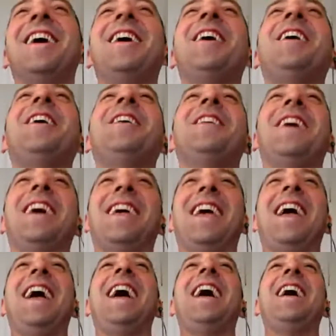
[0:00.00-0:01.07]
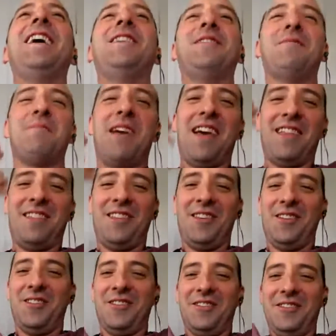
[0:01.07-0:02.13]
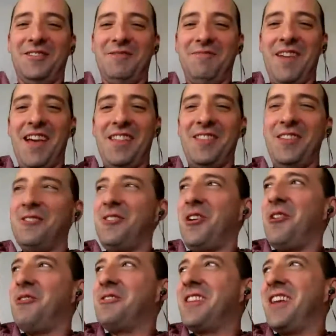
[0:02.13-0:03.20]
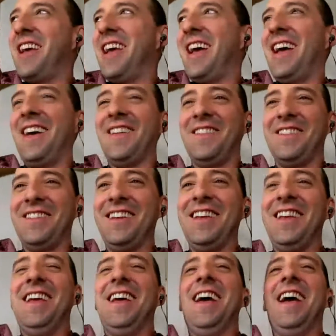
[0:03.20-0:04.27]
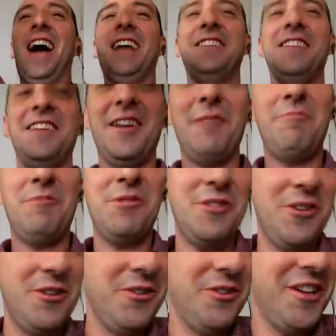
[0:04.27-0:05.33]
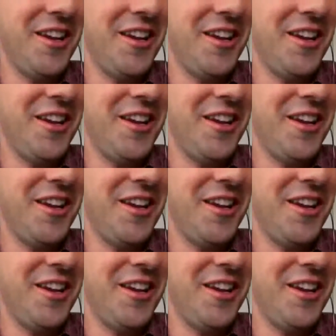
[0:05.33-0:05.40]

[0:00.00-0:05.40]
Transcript: Oh, I have, Matthew. Matthew knows I have. I did an episode